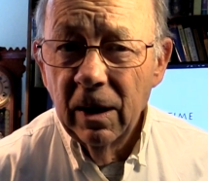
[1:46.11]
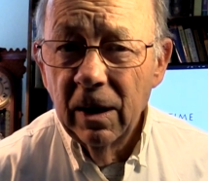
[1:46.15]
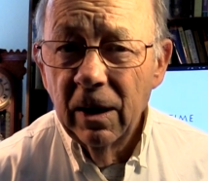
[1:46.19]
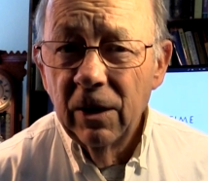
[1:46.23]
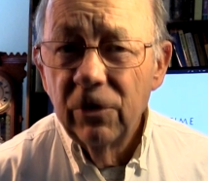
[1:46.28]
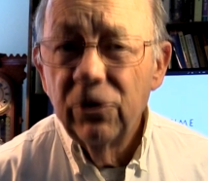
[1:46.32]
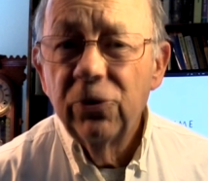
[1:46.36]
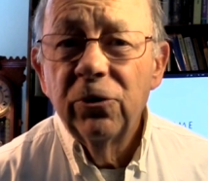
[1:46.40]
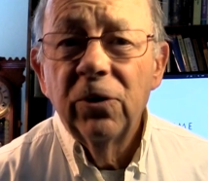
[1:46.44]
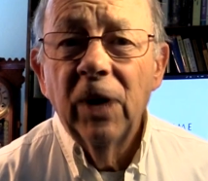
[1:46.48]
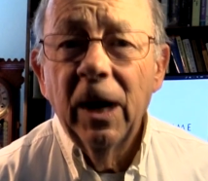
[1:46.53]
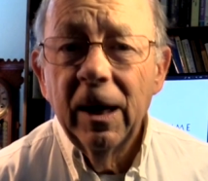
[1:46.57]
a
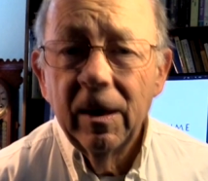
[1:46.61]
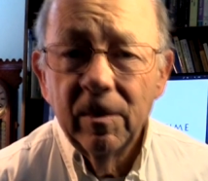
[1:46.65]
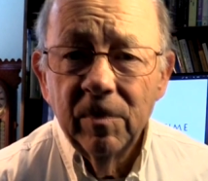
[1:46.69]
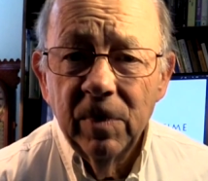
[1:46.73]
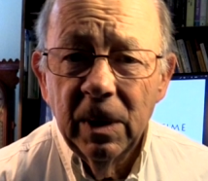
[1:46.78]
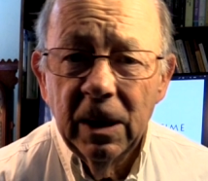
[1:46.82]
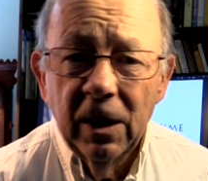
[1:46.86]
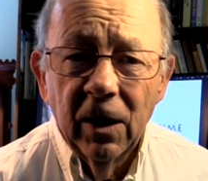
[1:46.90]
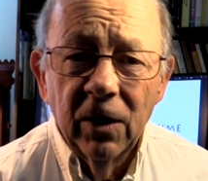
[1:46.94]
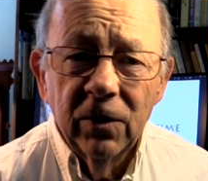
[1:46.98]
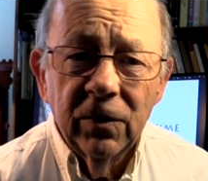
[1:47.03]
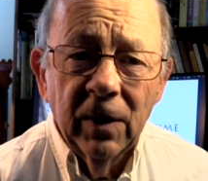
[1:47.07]
shame
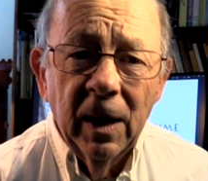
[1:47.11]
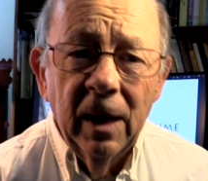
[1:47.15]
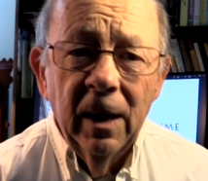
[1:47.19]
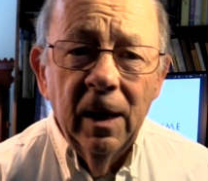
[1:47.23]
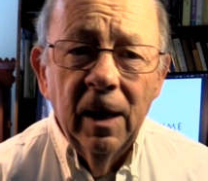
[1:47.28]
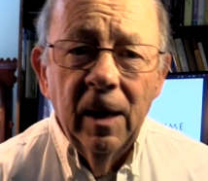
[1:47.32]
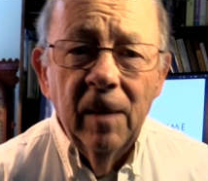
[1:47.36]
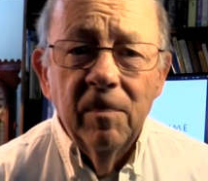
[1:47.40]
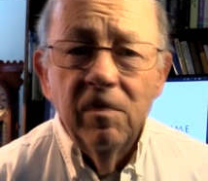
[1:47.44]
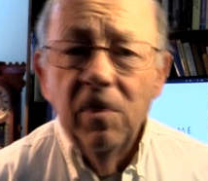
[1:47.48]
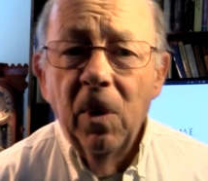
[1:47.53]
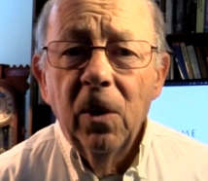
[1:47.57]
because
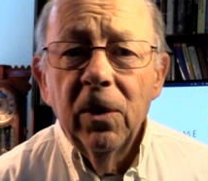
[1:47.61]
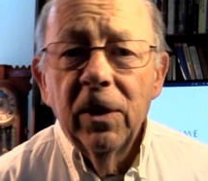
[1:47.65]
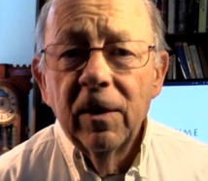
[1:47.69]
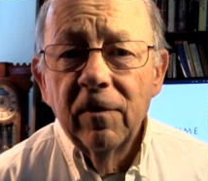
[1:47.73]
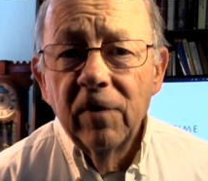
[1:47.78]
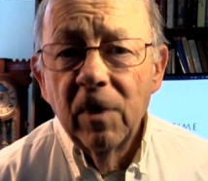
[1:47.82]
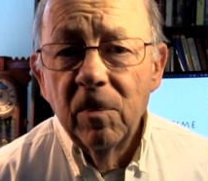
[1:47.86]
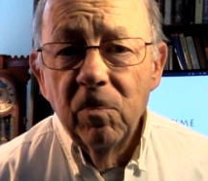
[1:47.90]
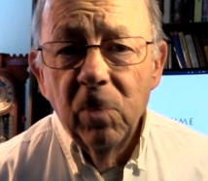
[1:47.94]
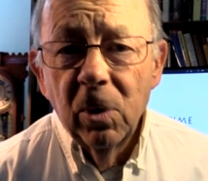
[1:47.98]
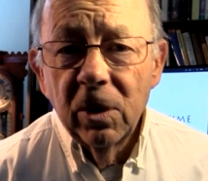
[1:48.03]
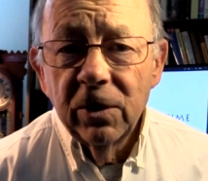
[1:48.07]
both of
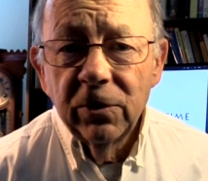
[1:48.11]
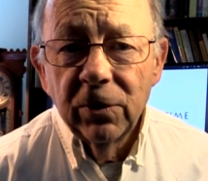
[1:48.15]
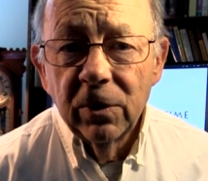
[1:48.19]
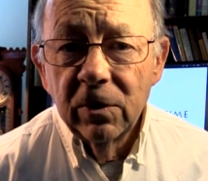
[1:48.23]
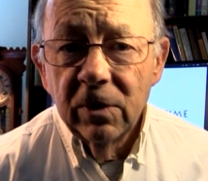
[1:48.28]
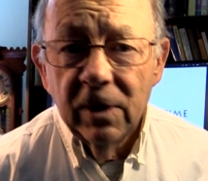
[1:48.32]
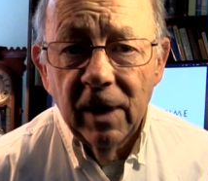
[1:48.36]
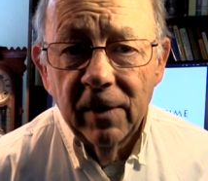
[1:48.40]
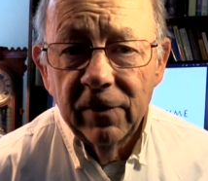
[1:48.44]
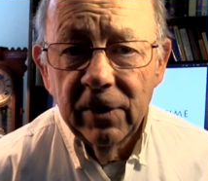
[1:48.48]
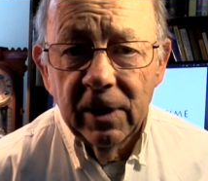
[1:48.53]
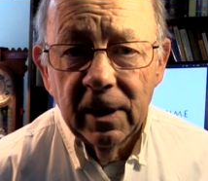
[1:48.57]
the books are
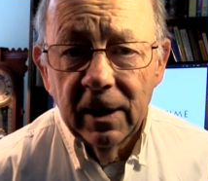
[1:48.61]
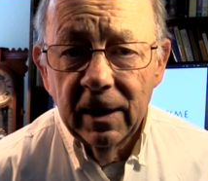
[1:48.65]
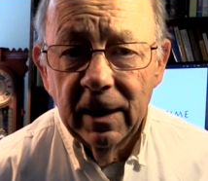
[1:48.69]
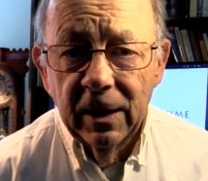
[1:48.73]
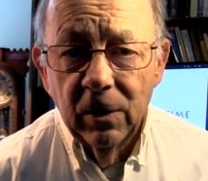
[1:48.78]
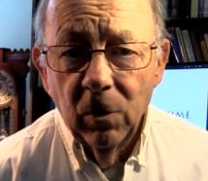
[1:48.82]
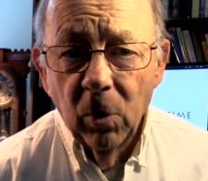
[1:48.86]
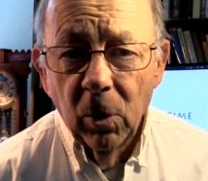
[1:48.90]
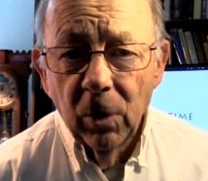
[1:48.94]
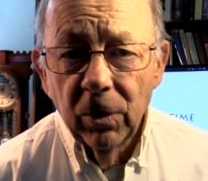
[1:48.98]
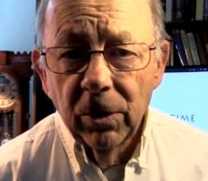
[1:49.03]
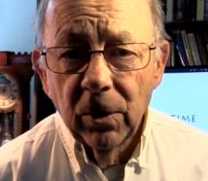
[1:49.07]
definitely
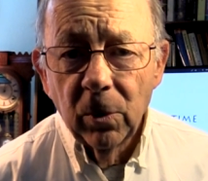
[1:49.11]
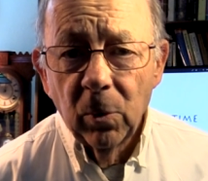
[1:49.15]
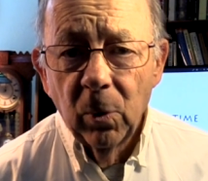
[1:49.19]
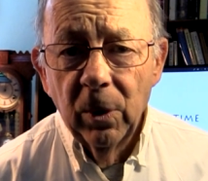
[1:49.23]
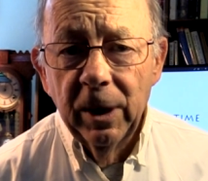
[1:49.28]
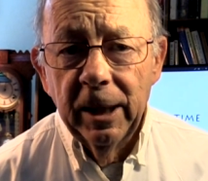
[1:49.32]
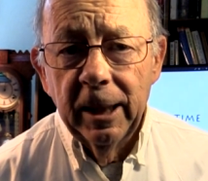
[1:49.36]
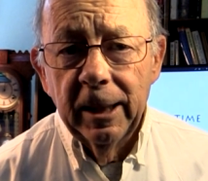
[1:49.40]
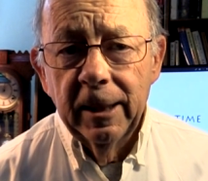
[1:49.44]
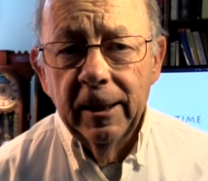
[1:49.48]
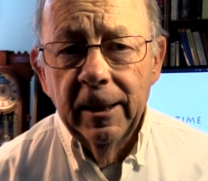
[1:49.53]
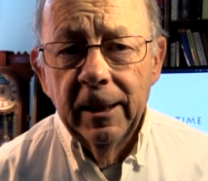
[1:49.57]
worth a
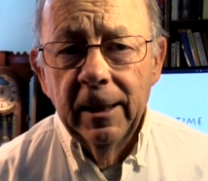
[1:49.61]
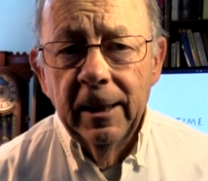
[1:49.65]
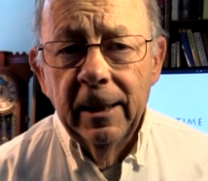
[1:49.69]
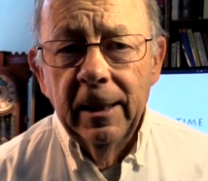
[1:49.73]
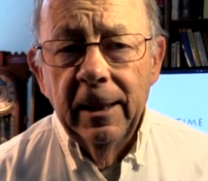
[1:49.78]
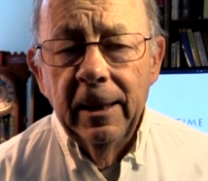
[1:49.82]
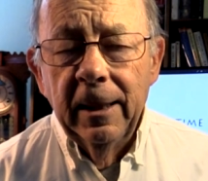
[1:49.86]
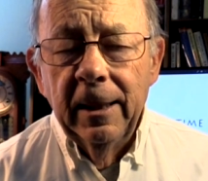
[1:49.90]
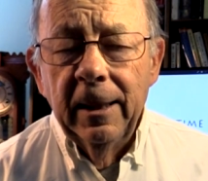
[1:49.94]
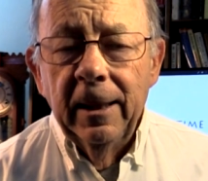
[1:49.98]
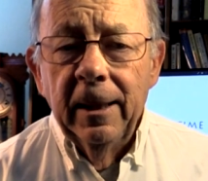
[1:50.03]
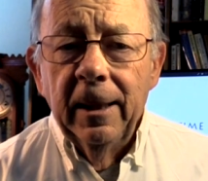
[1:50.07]
read.
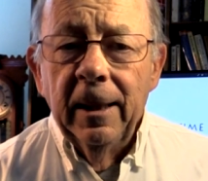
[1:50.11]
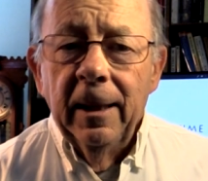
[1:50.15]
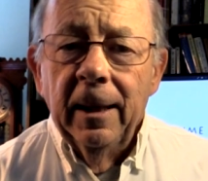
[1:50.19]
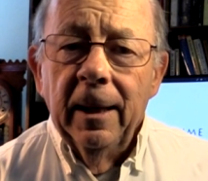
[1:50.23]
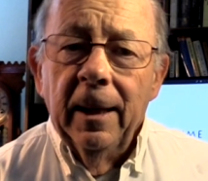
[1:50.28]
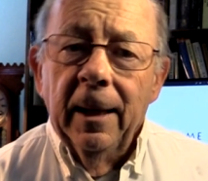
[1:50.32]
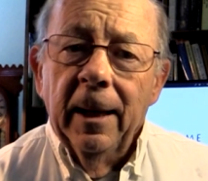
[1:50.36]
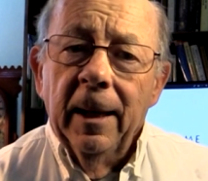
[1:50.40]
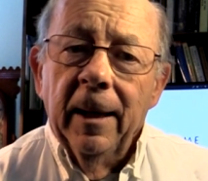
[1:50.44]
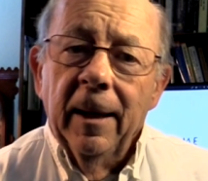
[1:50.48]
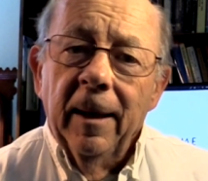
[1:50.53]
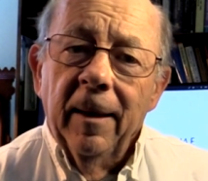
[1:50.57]

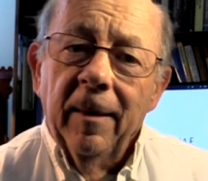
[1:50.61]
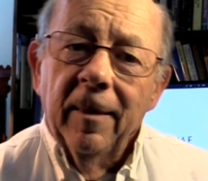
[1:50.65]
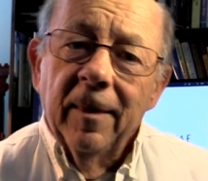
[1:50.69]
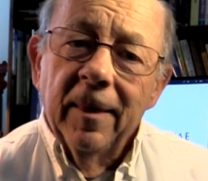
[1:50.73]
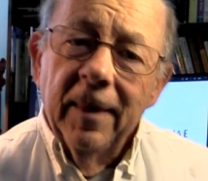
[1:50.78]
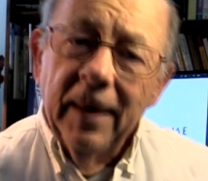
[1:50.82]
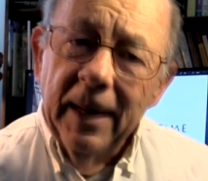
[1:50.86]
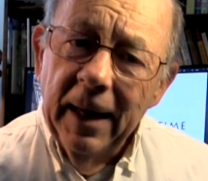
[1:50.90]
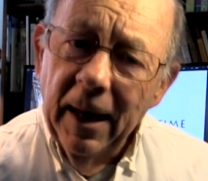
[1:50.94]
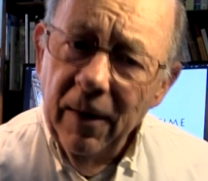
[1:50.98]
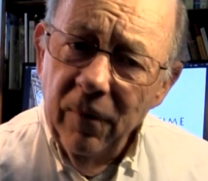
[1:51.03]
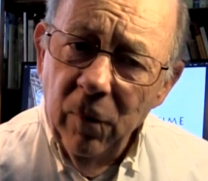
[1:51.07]

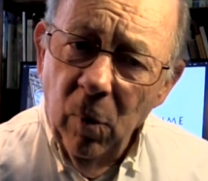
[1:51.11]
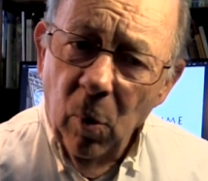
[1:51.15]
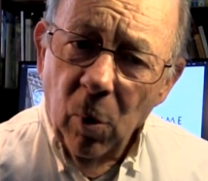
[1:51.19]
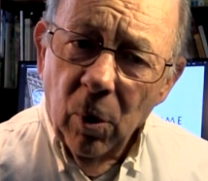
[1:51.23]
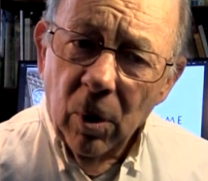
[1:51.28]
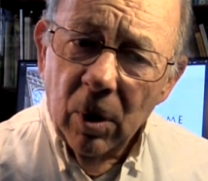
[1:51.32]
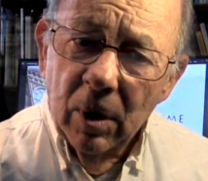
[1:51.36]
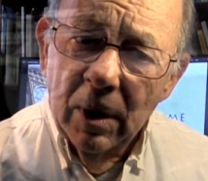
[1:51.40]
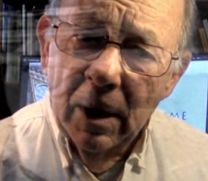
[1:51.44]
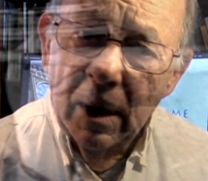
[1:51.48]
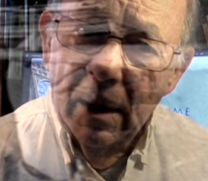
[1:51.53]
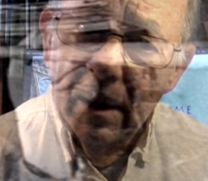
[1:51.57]
The F
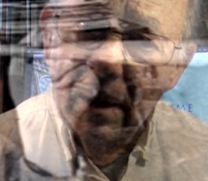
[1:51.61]
word